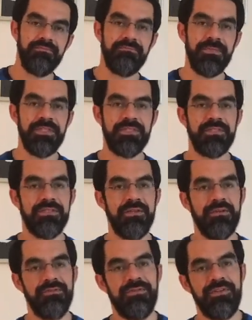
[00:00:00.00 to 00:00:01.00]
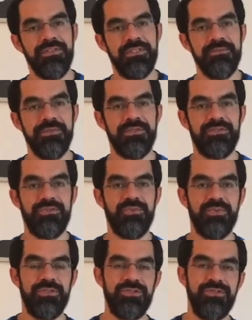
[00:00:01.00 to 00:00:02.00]
very similar to
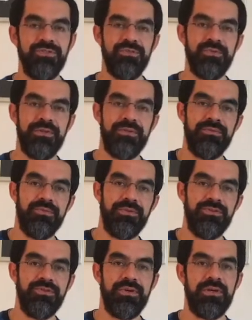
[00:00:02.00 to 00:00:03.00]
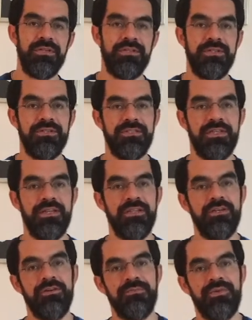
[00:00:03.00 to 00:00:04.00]
what you do when you are
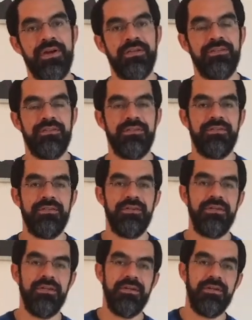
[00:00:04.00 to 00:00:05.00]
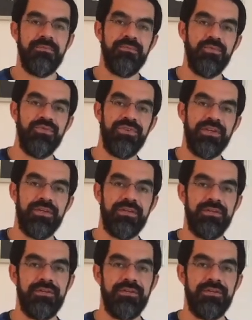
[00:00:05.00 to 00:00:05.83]
standing upright, moving.